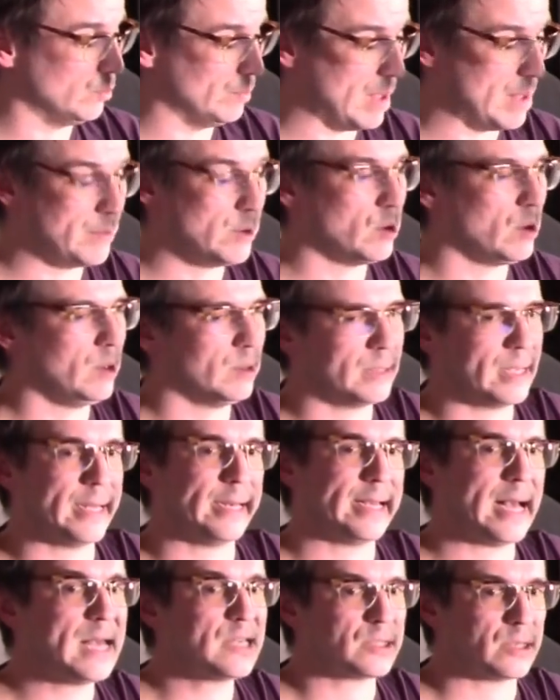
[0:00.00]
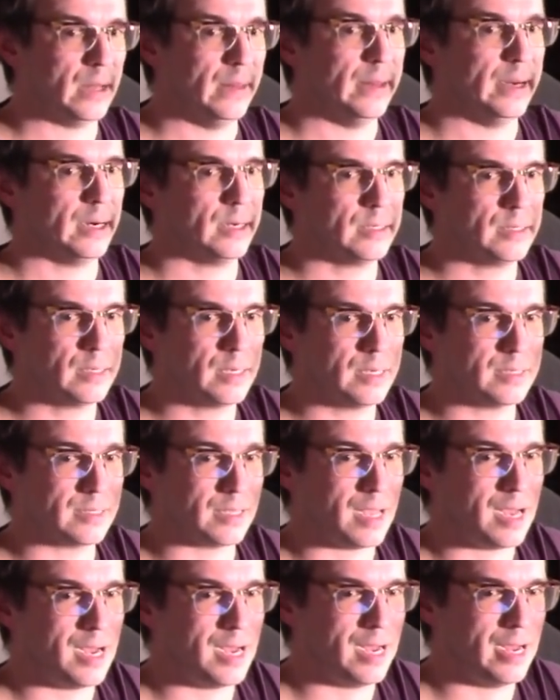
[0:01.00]
Maybe I'll get a guest on there, because
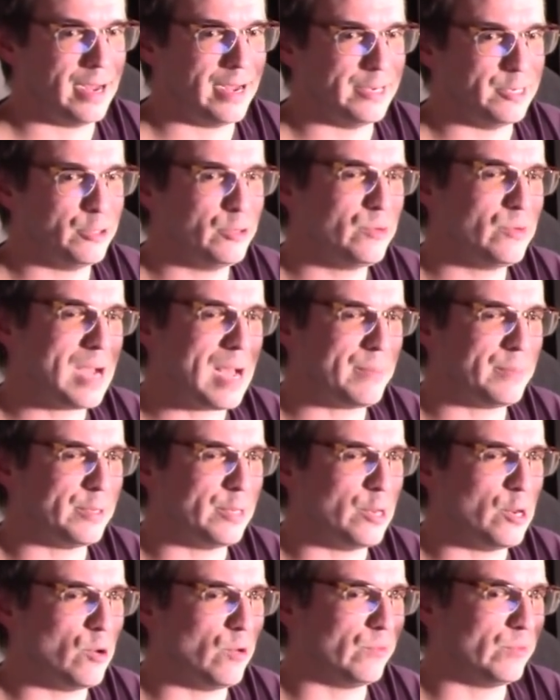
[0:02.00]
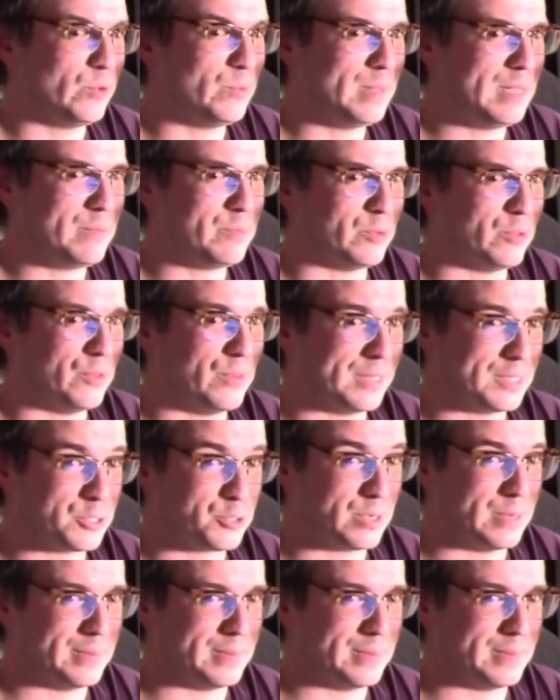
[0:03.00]
I do happen to know a few people that stream